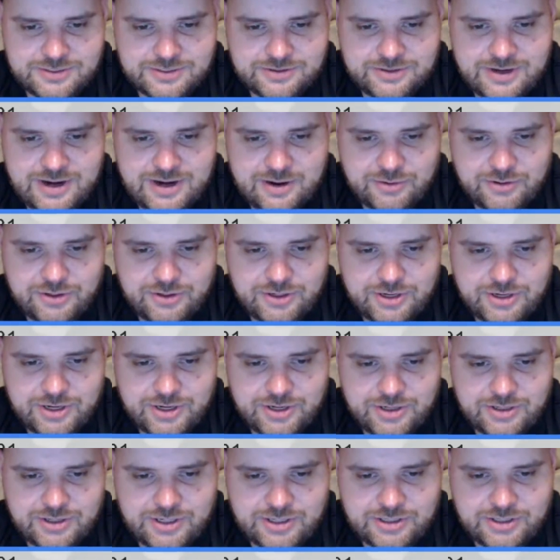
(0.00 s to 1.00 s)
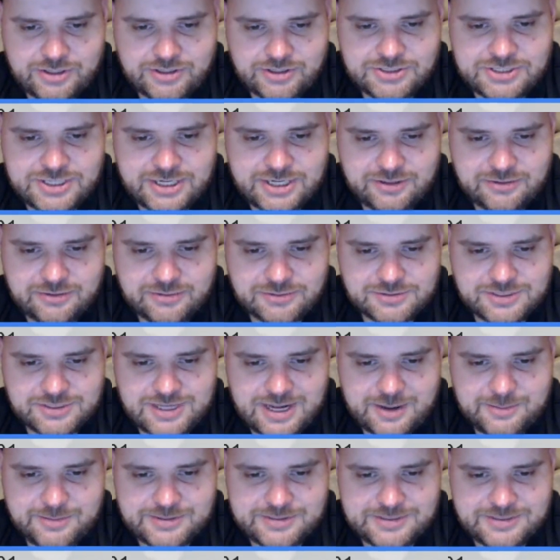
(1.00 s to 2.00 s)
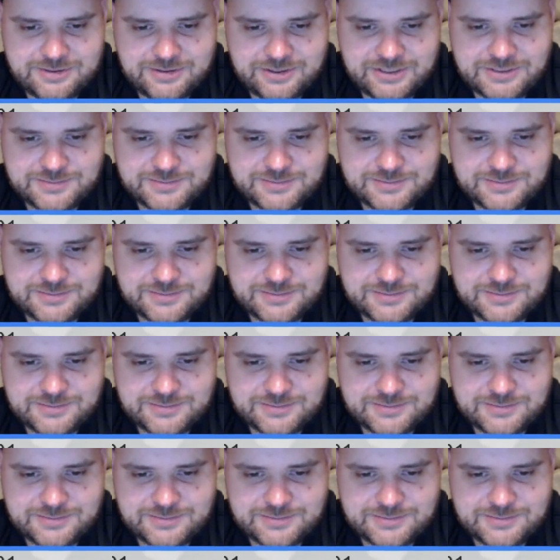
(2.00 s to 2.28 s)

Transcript: out on Gun Channels comments he likes